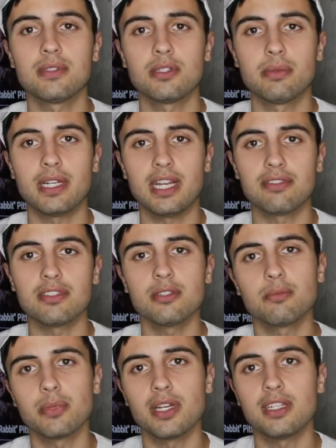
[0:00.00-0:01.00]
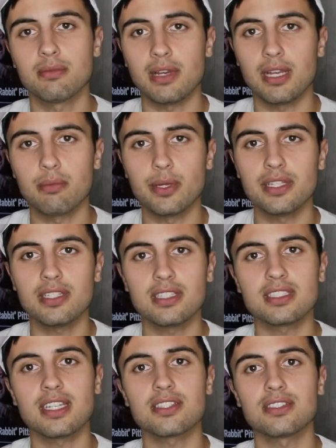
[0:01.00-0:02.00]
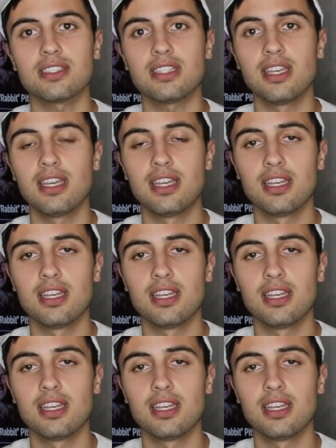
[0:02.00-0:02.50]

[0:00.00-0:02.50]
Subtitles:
a little bit of effort, but in my opinion, it's actually